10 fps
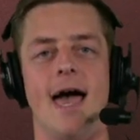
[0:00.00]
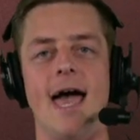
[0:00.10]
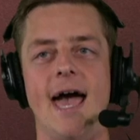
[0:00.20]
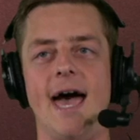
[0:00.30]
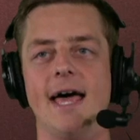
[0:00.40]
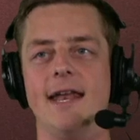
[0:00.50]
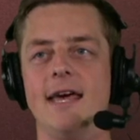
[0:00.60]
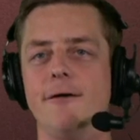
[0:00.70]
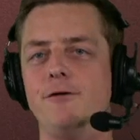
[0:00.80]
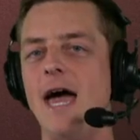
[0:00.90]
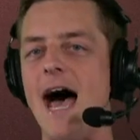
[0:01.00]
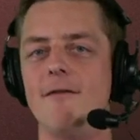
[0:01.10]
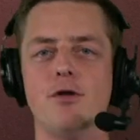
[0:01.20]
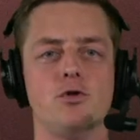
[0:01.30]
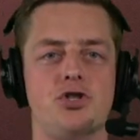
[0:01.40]
And if you
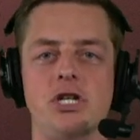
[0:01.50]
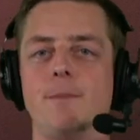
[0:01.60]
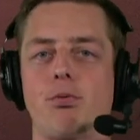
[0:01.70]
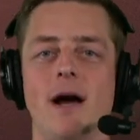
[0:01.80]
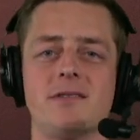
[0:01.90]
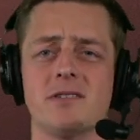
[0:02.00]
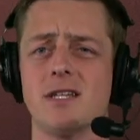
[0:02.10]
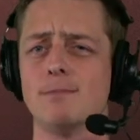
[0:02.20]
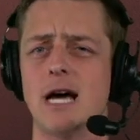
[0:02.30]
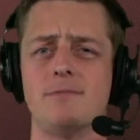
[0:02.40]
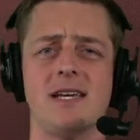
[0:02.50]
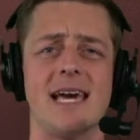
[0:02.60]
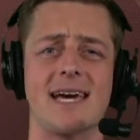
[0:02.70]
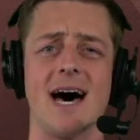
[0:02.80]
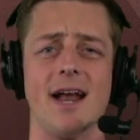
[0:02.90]
have those cheap razors, sometimes you
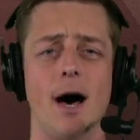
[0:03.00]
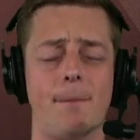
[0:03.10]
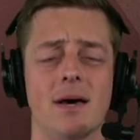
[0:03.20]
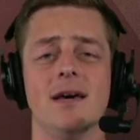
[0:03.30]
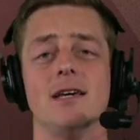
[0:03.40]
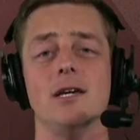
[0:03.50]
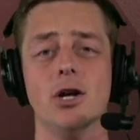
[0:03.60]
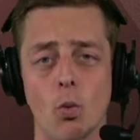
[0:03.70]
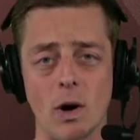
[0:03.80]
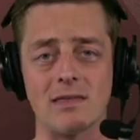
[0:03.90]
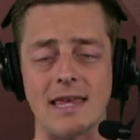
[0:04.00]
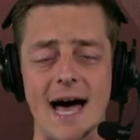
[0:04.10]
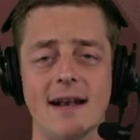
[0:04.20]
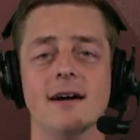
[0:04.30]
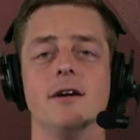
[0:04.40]
get cut up. You don't want
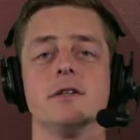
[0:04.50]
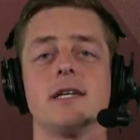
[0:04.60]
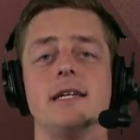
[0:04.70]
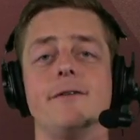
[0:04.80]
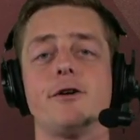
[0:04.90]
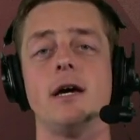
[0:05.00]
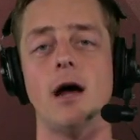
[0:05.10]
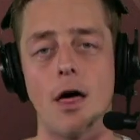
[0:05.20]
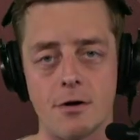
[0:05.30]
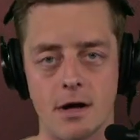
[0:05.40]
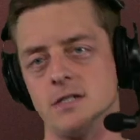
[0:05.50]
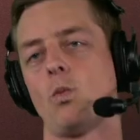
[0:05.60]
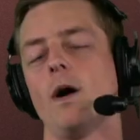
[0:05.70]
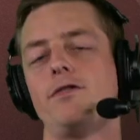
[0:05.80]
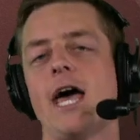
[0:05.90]
that. Your significant other doesn't
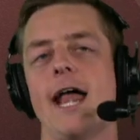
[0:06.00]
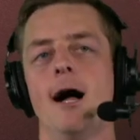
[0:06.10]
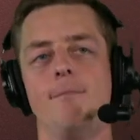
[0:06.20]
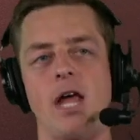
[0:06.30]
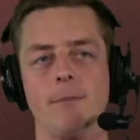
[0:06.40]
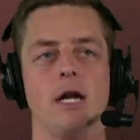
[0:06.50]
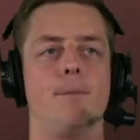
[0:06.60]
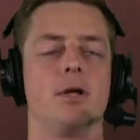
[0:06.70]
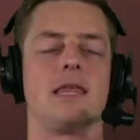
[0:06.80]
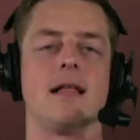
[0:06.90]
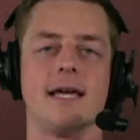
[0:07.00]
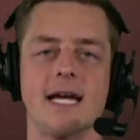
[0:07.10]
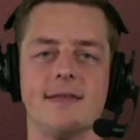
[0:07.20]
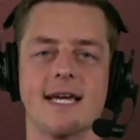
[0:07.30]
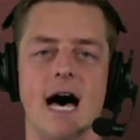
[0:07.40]
want that. I'm going to put that link
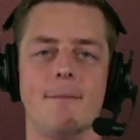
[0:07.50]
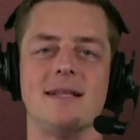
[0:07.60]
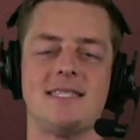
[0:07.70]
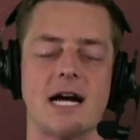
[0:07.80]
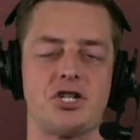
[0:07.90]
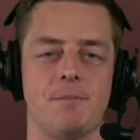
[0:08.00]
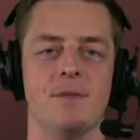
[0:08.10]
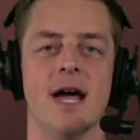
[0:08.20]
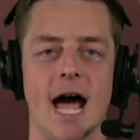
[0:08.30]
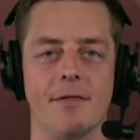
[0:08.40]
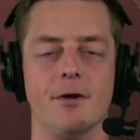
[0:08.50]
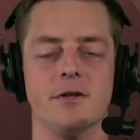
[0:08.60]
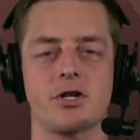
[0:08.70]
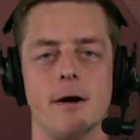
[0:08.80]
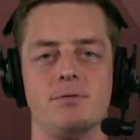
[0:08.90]
in the comment section and the
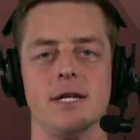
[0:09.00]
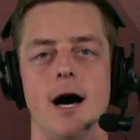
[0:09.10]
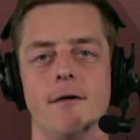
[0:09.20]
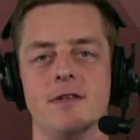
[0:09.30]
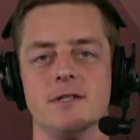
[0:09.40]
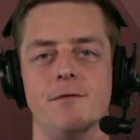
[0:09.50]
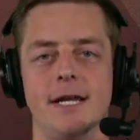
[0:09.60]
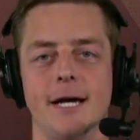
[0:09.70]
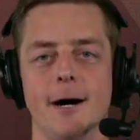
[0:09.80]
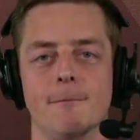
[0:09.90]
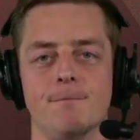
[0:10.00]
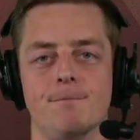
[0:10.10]
description of this video.